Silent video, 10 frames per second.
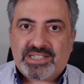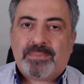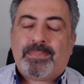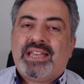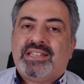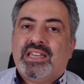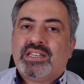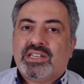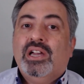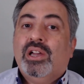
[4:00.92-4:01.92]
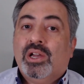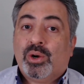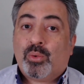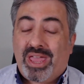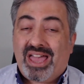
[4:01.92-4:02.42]
basis,
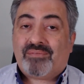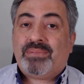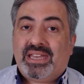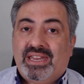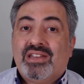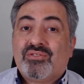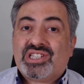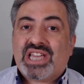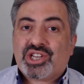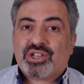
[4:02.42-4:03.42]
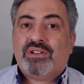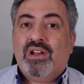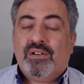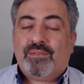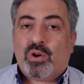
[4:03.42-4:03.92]
we have been in recession
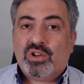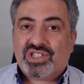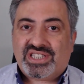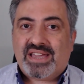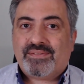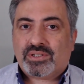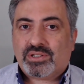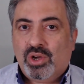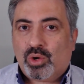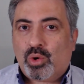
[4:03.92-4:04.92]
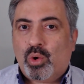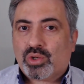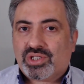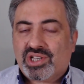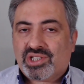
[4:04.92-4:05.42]
for seven
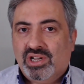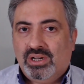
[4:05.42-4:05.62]
quarters